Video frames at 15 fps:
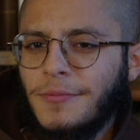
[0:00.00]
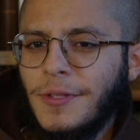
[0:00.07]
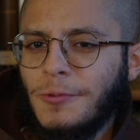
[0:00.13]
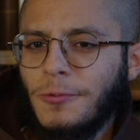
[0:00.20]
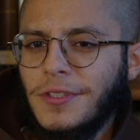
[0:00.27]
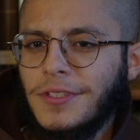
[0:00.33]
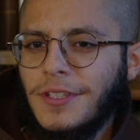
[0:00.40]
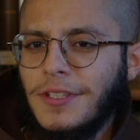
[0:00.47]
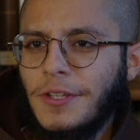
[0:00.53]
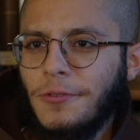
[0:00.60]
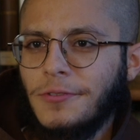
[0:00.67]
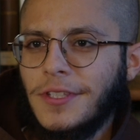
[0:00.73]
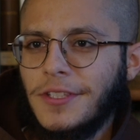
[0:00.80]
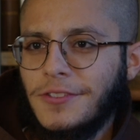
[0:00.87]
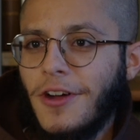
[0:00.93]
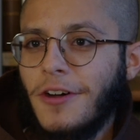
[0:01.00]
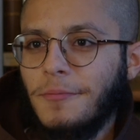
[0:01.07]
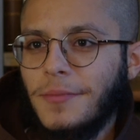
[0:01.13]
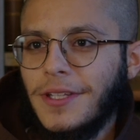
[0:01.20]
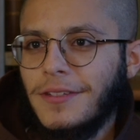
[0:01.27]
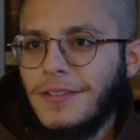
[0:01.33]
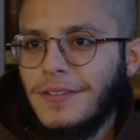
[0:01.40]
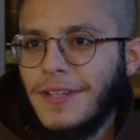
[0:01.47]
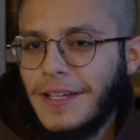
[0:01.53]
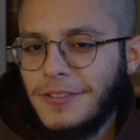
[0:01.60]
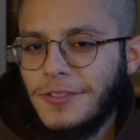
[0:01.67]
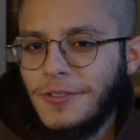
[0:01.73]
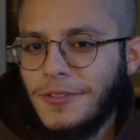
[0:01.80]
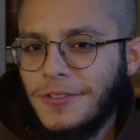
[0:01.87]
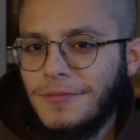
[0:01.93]
in recent years has not been that
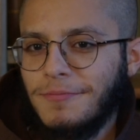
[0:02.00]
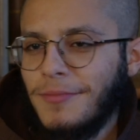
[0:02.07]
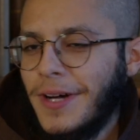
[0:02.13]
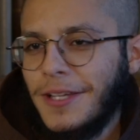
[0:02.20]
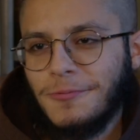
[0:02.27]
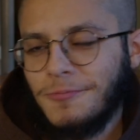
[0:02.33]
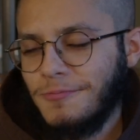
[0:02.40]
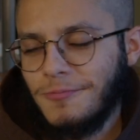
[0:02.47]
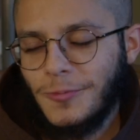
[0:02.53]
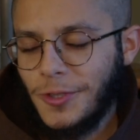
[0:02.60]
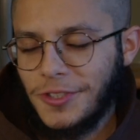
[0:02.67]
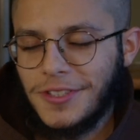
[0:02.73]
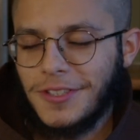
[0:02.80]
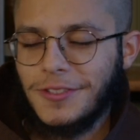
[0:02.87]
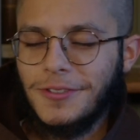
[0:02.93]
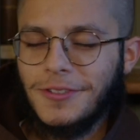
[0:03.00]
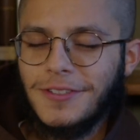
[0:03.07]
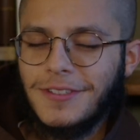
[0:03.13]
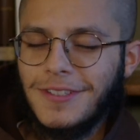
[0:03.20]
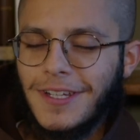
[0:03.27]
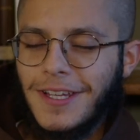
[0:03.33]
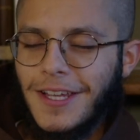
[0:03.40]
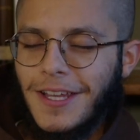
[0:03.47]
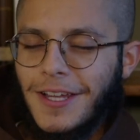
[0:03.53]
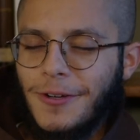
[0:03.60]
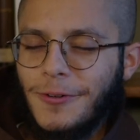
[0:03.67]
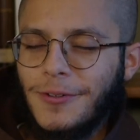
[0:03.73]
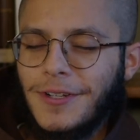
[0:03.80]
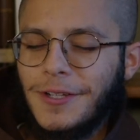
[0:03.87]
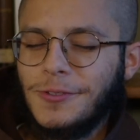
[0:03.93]
good. Mine wasn't good.
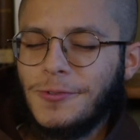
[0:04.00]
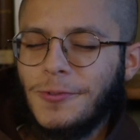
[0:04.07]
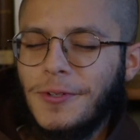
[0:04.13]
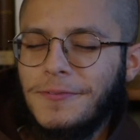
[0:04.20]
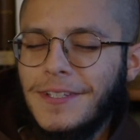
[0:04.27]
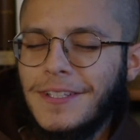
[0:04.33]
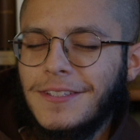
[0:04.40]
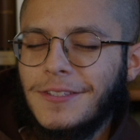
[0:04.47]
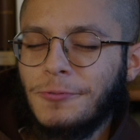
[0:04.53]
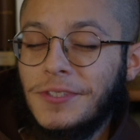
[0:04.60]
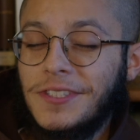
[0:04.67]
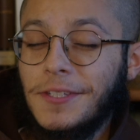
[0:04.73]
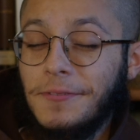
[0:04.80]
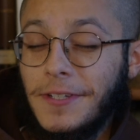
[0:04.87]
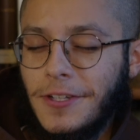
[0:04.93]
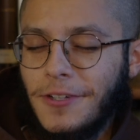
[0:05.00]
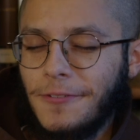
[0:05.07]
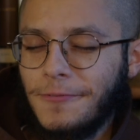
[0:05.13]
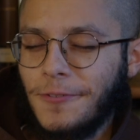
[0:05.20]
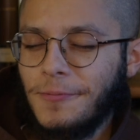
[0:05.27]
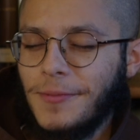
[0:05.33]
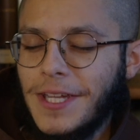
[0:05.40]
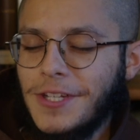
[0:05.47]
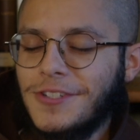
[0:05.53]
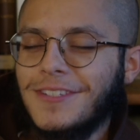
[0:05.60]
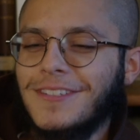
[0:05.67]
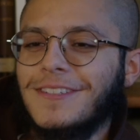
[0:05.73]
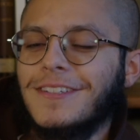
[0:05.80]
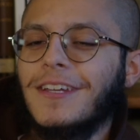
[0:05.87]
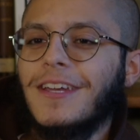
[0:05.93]
When I was receiving
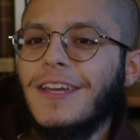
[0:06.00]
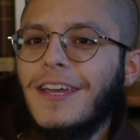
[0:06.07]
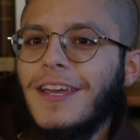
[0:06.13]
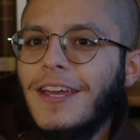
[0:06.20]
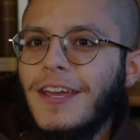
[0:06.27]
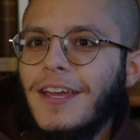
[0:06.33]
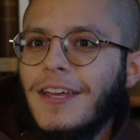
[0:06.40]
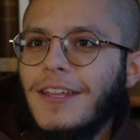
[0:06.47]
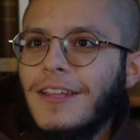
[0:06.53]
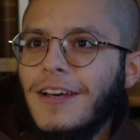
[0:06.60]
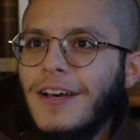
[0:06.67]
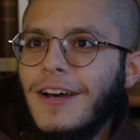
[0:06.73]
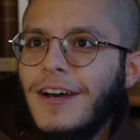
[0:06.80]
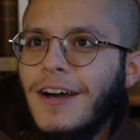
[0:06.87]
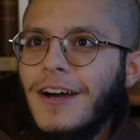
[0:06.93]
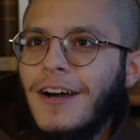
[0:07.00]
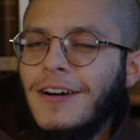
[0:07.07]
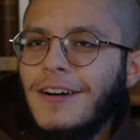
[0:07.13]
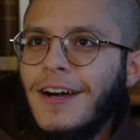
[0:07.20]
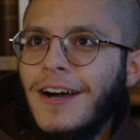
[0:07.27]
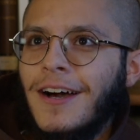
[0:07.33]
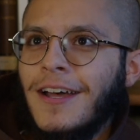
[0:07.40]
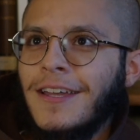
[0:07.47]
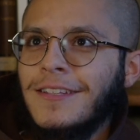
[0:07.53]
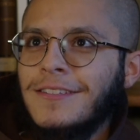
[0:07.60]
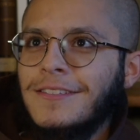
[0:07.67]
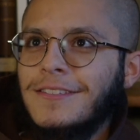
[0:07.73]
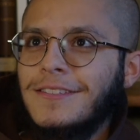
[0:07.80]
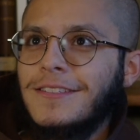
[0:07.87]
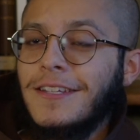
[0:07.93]
confirmation, I
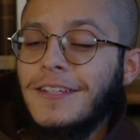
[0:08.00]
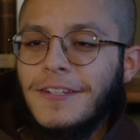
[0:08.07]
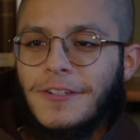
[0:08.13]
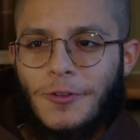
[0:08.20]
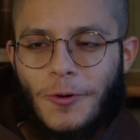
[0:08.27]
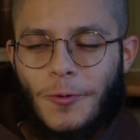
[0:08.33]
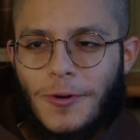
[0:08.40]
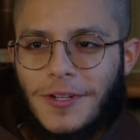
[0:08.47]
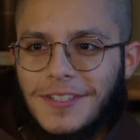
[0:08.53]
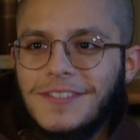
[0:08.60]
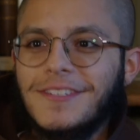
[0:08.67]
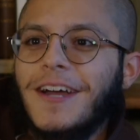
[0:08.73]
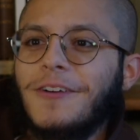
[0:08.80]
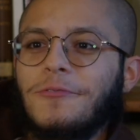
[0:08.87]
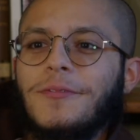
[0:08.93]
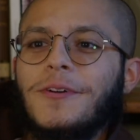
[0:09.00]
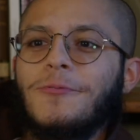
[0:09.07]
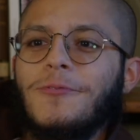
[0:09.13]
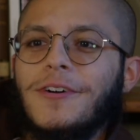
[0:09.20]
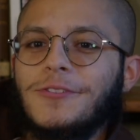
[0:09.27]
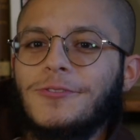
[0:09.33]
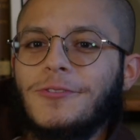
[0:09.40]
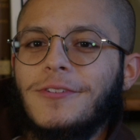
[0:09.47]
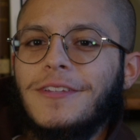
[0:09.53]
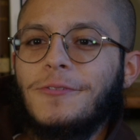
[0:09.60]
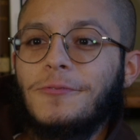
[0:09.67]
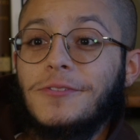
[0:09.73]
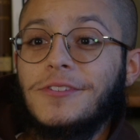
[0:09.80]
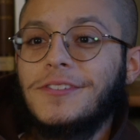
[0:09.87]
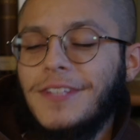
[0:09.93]
didn't know what a sacrament was or that there
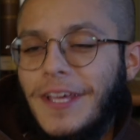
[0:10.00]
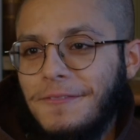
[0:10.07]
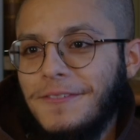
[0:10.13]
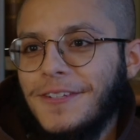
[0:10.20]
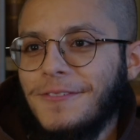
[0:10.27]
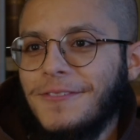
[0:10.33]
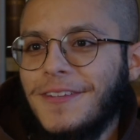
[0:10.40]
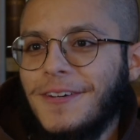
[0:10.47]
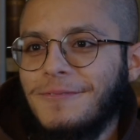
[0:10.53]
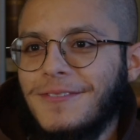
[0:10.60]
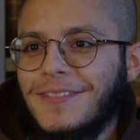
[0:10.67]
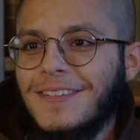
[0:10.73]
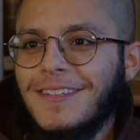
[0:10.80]
were seven of them.